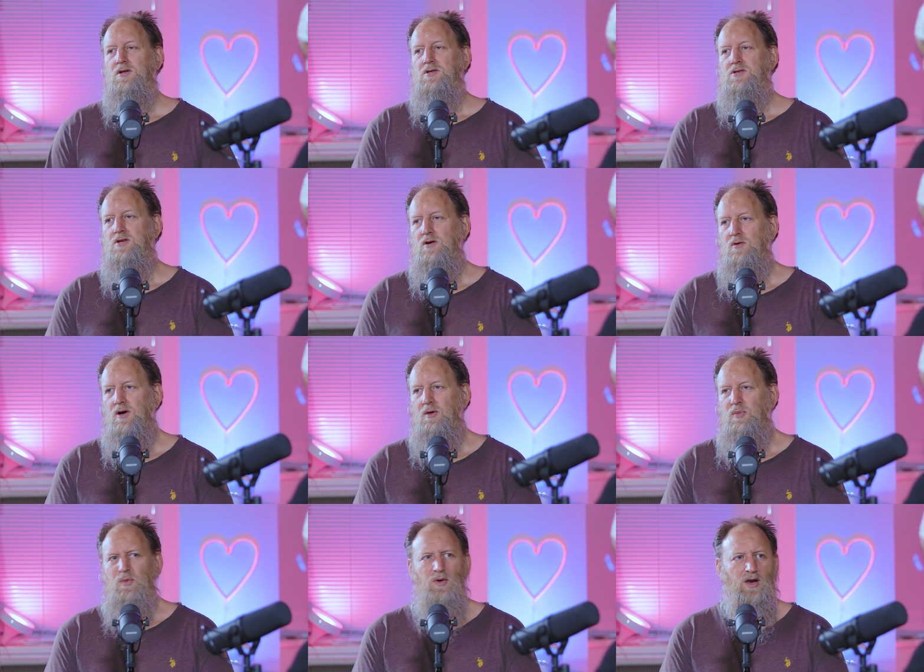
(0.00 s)
So,
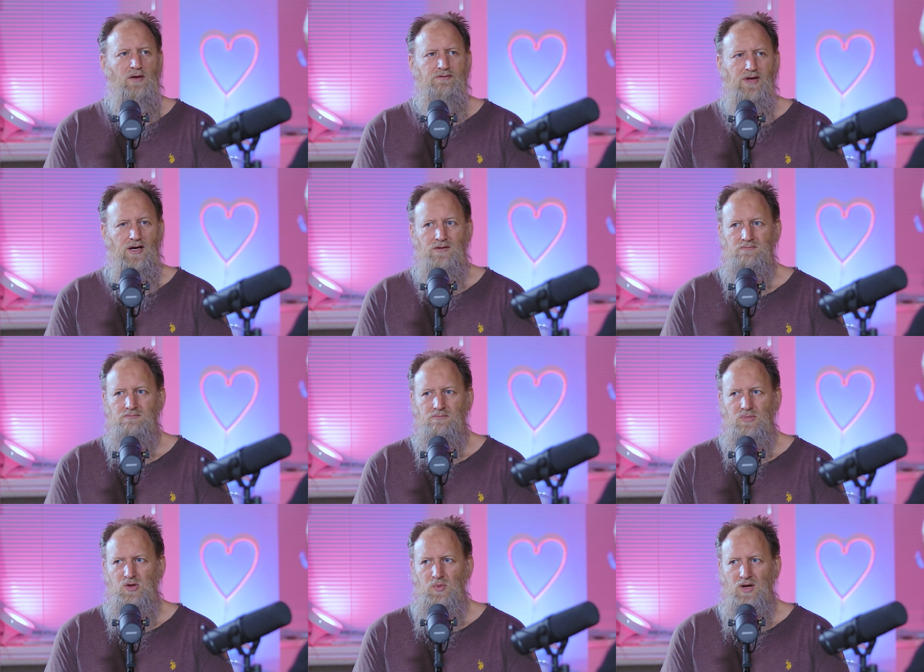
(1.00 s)
and people love that.
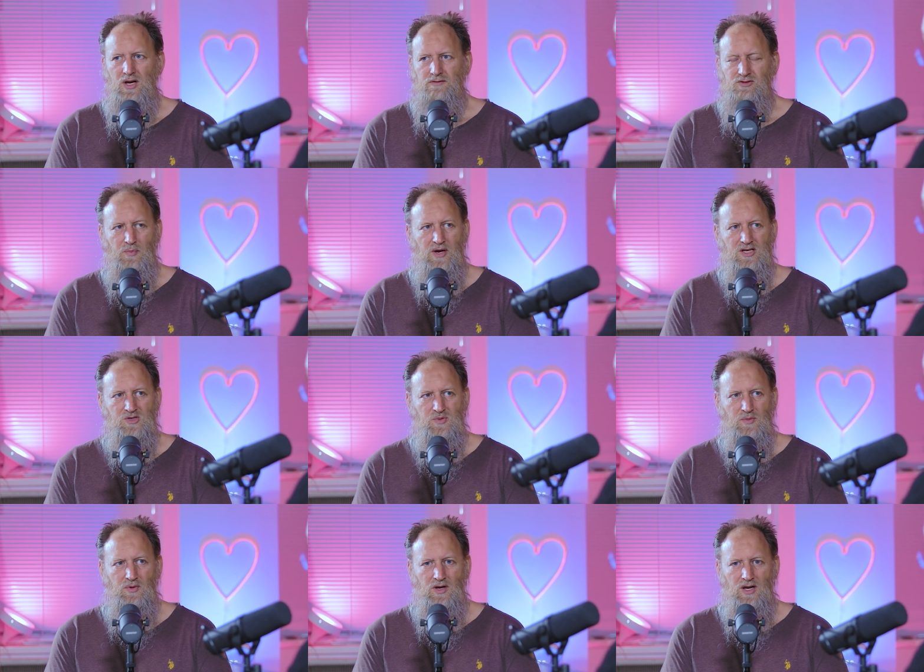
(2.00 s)
People love debates.
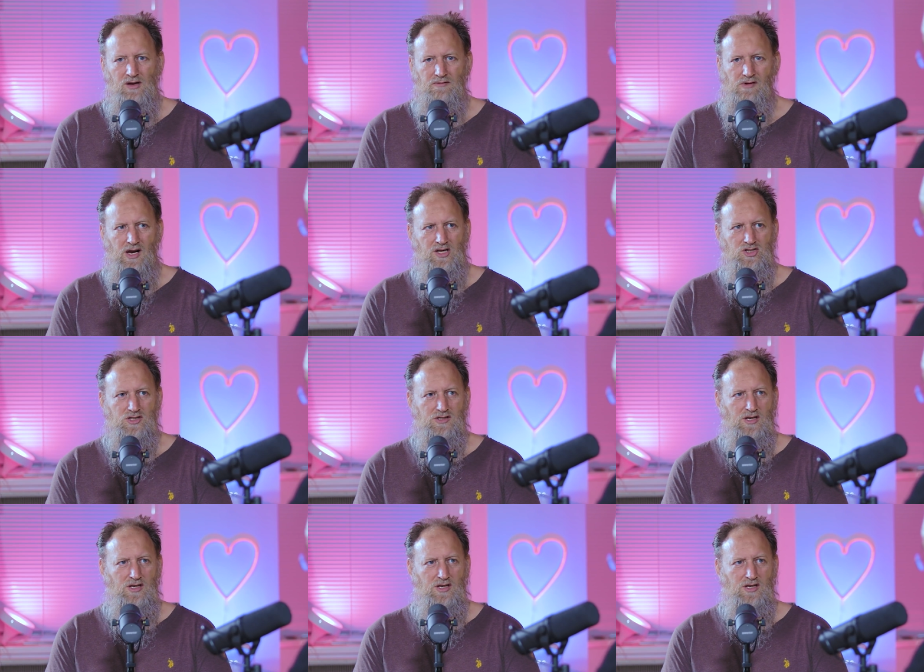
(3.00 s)
People love clashes.